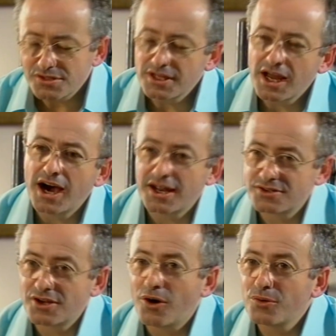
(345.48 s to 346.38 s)
What is the
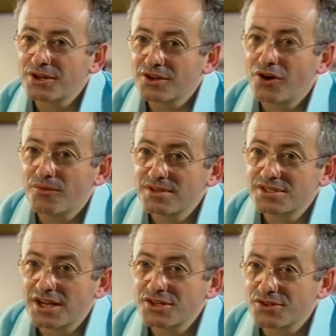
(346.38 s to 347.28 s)
art to holding a
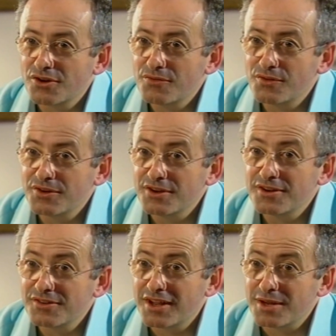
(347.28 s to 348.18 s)
conversation over a dinner